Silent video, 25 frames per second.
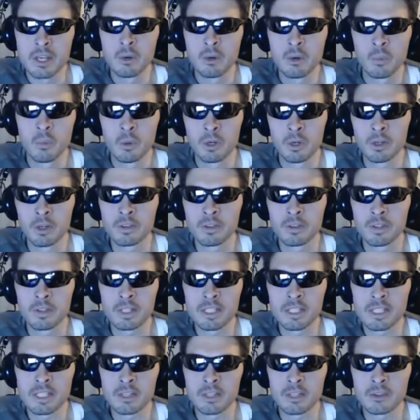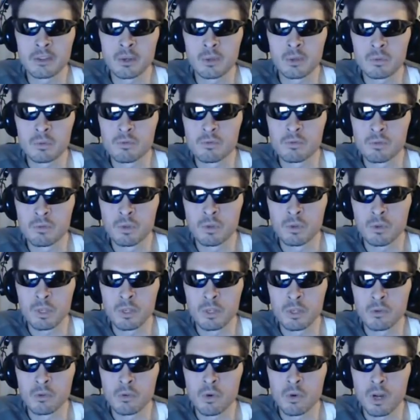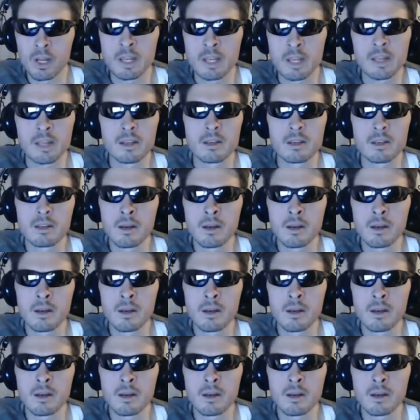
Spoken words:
One of the things I thought was really great